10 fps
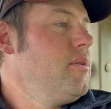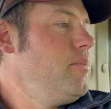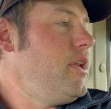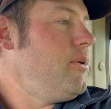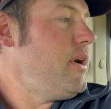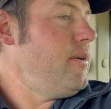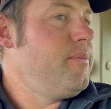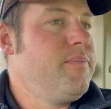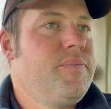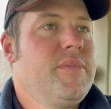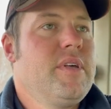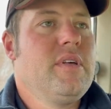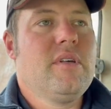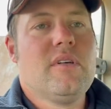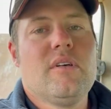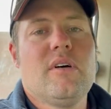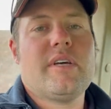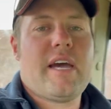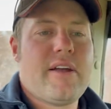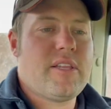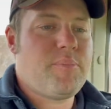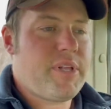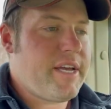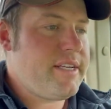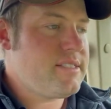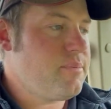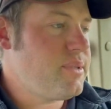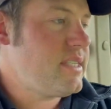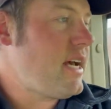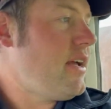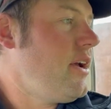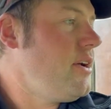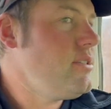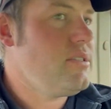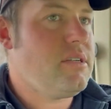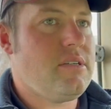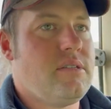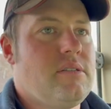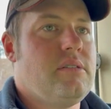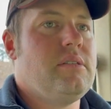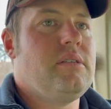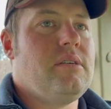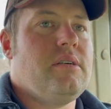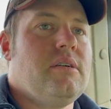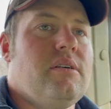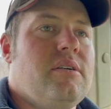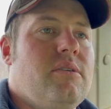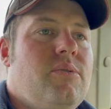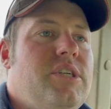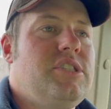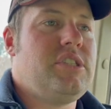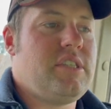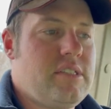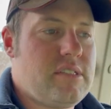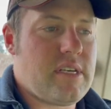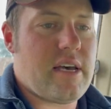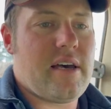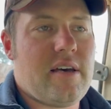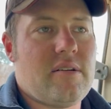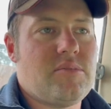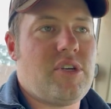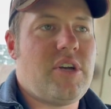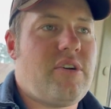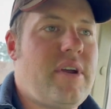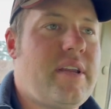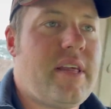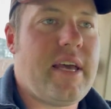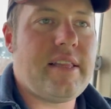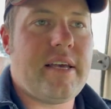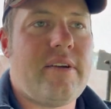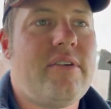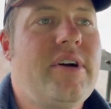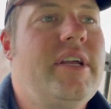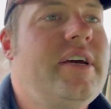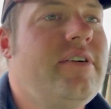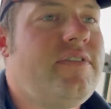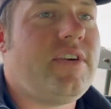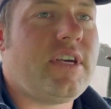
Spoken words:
anyway, I'm currently planting some potatoes, which is, I'm turning around the headland right now, if you